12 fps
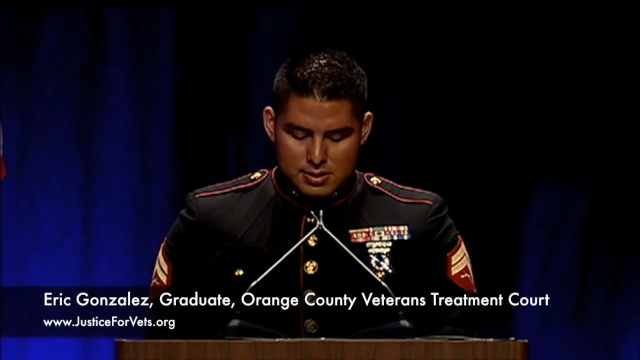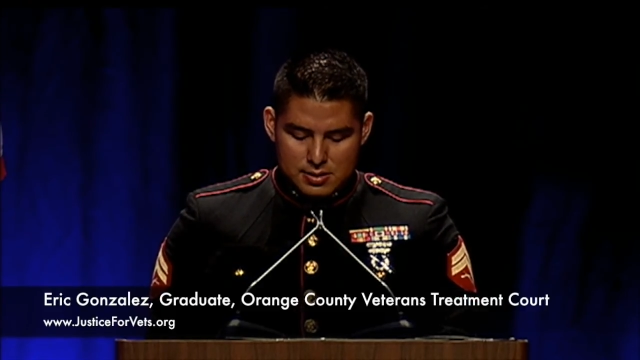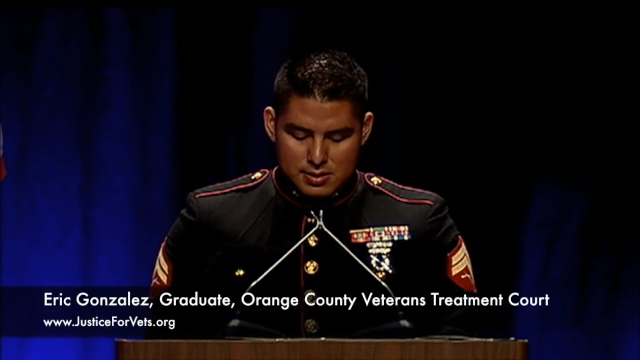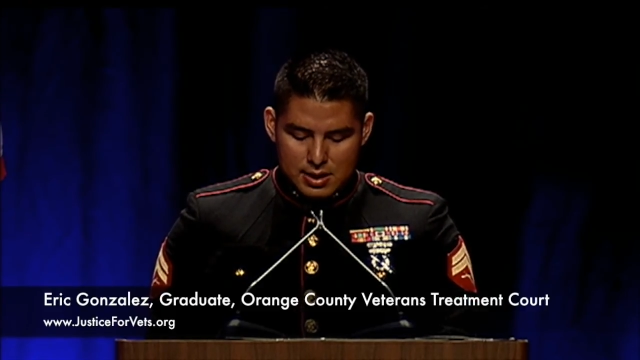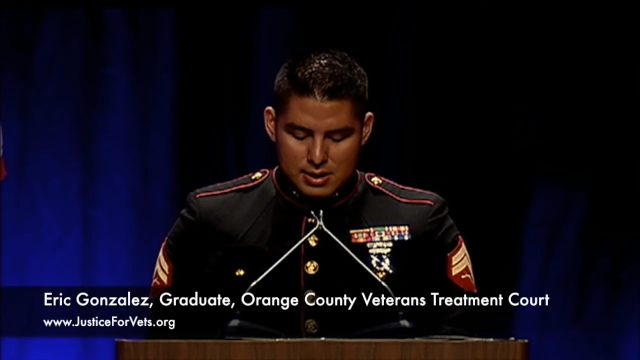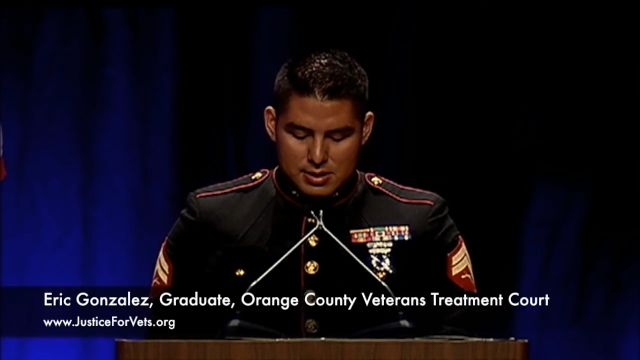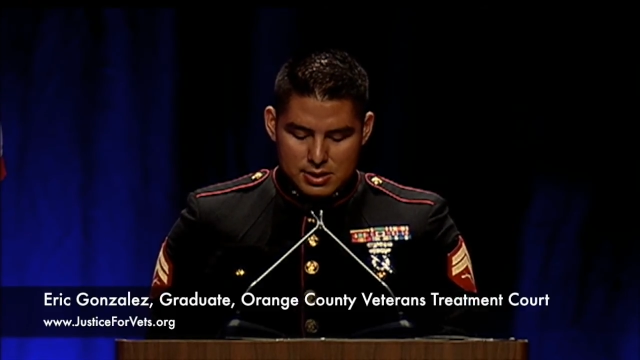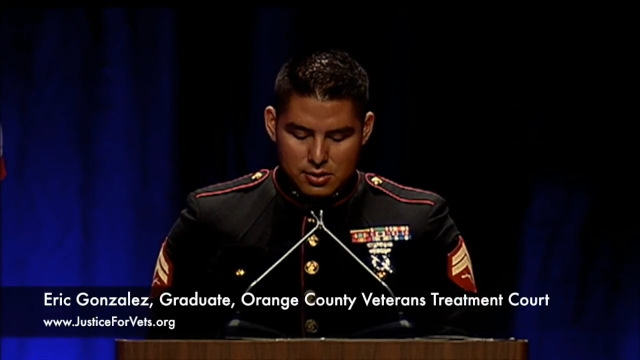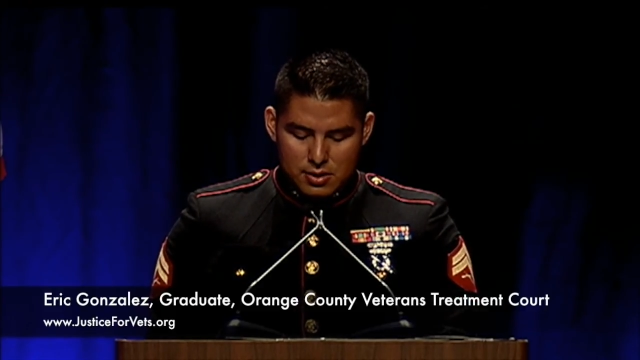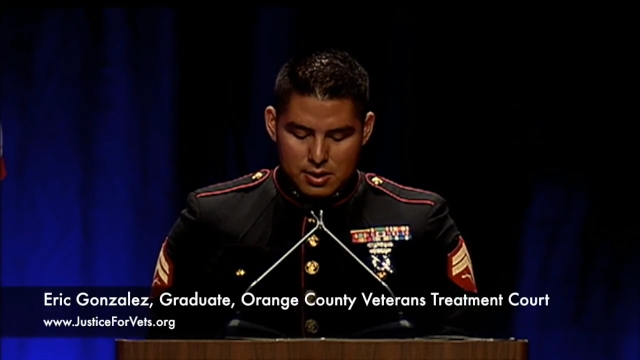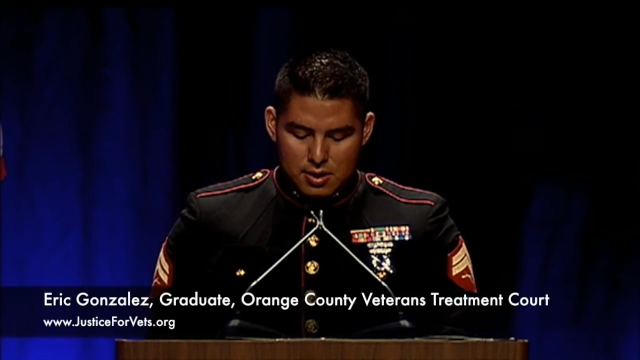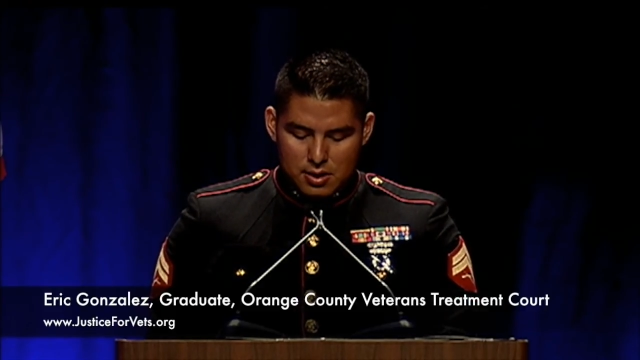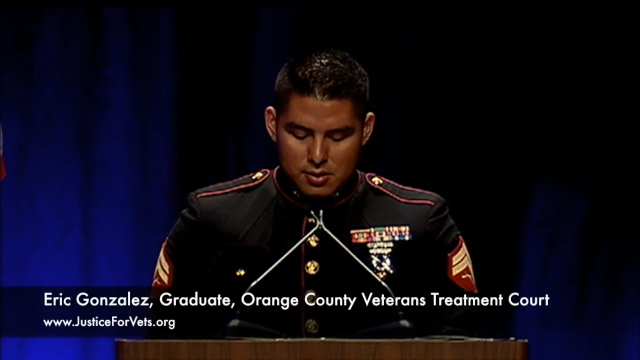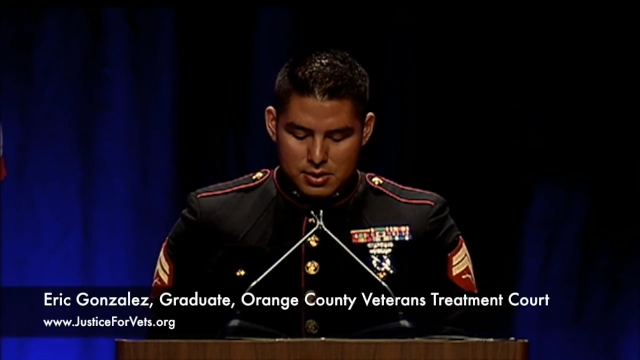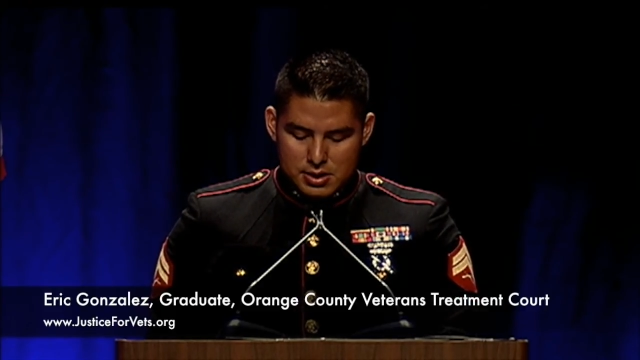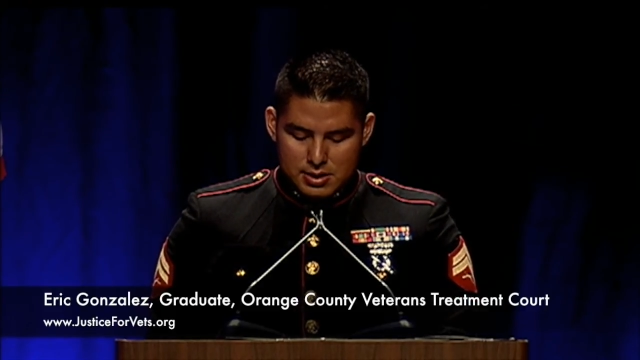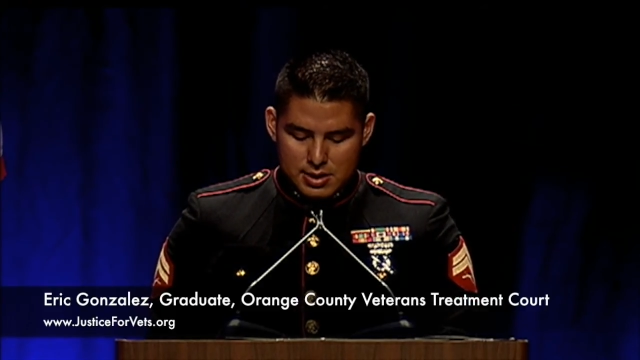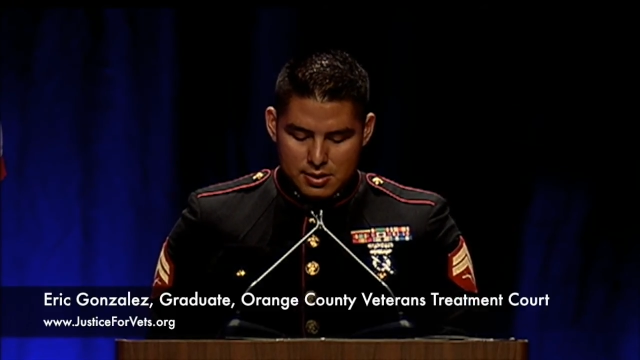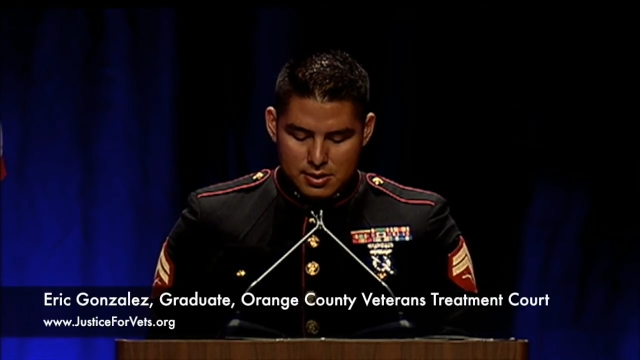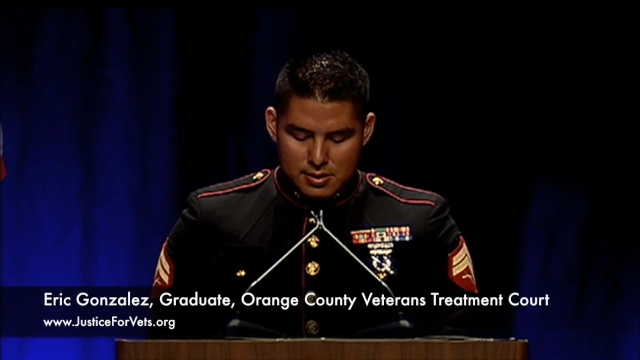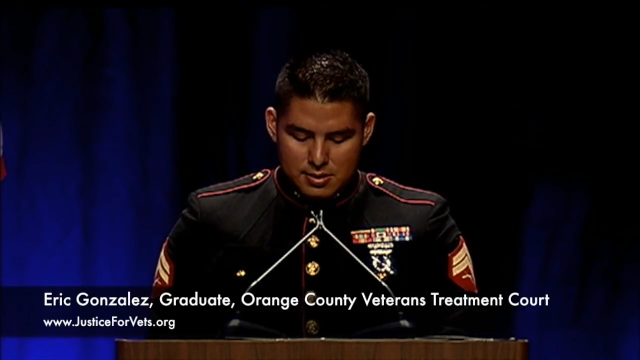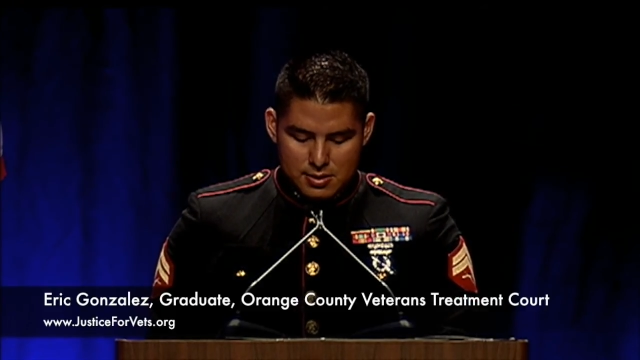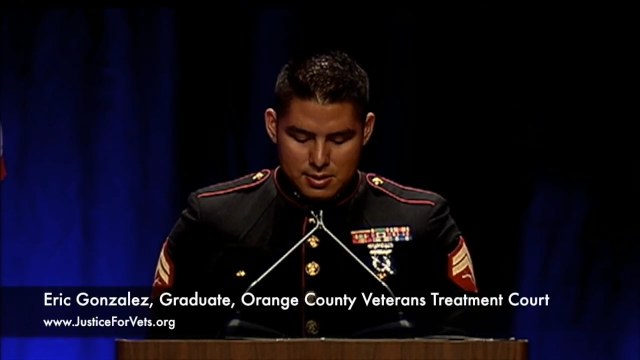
of Science degree in Audio Engineering.